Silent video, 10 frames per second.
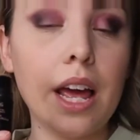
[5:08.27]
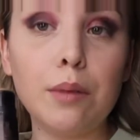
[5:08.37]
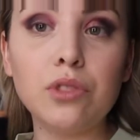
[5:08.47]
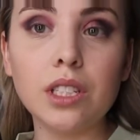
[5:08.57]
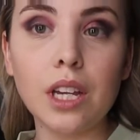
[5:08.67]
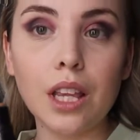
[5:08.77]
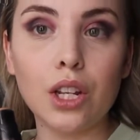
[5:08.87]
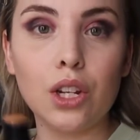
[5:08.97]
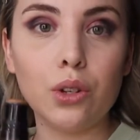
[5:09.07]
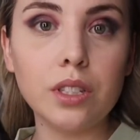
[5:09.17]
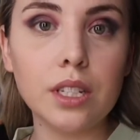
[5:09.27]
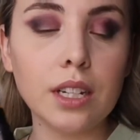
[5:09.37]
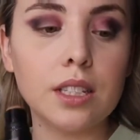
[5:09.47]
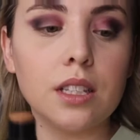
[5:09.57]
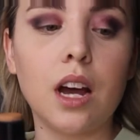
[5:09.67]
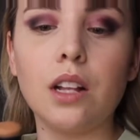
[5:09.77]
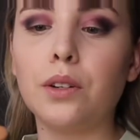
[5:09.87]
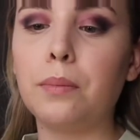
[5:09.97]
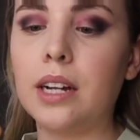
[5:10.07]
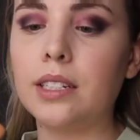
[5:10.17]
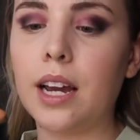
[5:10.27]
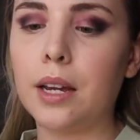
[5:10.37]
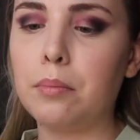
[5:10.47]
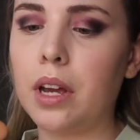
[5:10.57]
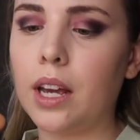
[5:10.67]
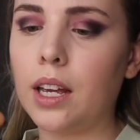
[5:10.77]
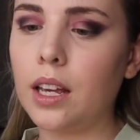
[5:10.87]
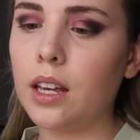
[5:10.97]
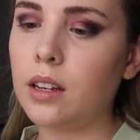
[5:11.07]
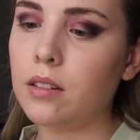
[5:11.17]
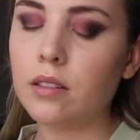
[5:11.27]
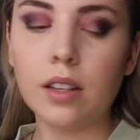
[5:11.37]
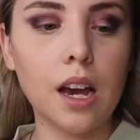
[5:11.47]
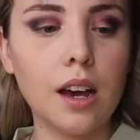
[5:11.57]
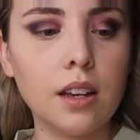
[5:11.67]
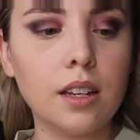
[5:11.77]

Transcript: And I'm just taking the Nude 6 and the color Bondi Bay, yeah.